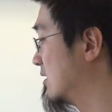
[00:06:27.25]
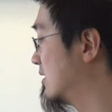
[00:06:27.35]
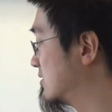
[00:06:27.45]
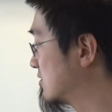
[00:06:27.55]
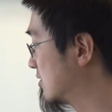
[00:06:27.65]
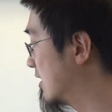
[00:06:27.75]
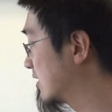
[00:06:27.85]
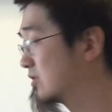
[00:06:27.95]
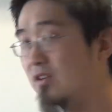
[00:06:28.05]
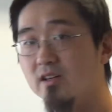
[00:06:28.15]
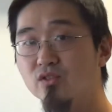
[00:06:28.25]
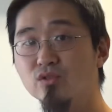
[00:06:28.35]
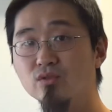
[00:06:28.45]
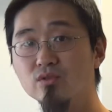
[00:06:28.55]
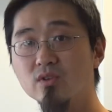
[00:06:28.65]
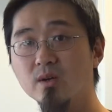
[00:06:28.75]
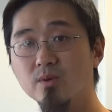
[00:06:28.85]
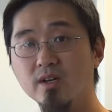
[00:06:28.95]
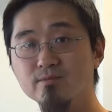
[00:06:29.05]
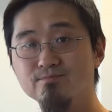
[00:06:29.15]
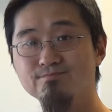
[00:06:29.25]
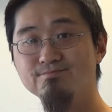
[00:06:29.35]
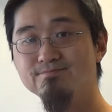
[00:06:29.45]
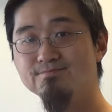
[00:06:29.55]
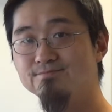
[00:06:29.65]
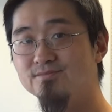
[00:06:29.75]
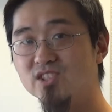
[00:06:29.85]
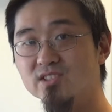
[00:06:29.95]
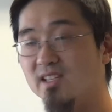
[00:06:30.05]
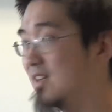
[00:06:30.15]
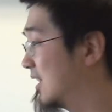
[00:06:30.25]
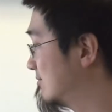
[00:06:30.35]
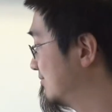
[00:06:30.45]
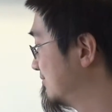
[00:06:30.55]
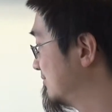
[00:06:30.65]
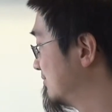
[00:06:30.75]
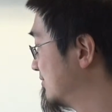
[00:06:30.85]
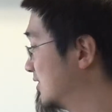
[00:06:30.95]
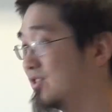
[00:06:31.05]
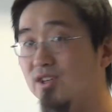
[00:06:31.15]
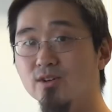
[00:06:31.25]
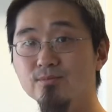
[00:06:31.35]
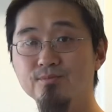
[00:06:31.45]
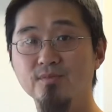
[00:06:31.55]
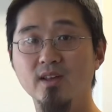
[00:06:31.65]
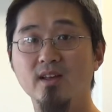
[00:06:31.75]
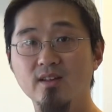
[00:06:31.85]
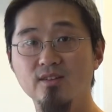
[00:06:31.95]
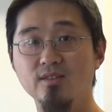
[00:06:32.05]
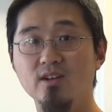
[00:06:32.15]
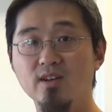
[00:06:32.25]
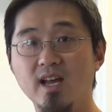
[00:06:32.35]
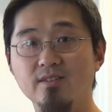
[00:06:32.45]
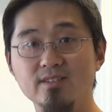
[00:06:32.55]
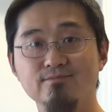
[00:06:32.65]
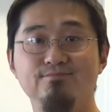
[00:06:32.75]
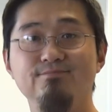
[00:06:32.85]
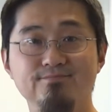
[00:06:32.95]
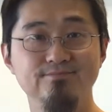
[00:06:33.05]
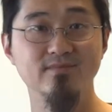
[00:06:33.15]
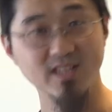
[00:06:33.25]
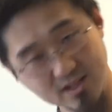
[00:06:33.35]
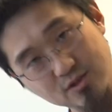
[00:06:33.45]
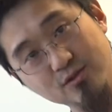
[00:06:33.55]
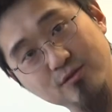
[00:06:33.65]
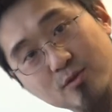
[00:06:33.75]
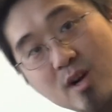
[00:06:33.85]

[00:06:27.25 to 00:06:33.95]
and just locks on to the tripod, just like that. So there you have it. Thank you for